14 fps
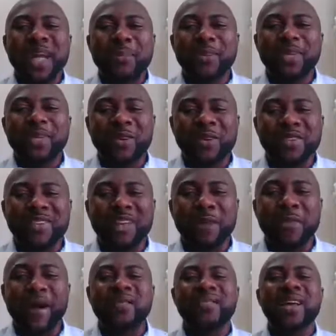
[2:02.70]
shall be discussing
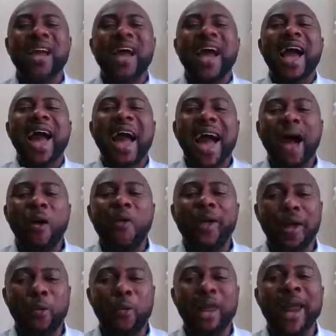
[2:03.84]
about how
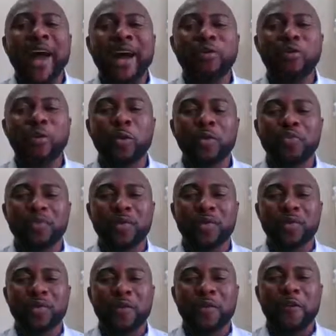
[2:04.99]
can we handle
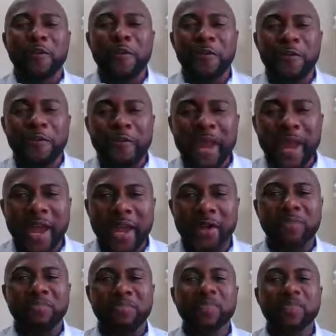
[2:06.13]
fear,
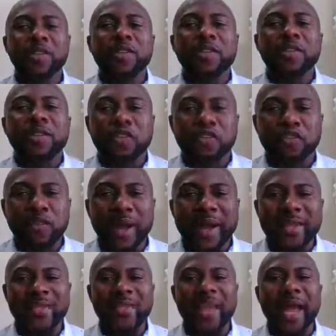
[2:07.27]

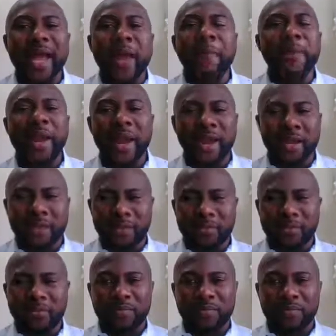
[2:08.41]
stress, and pain.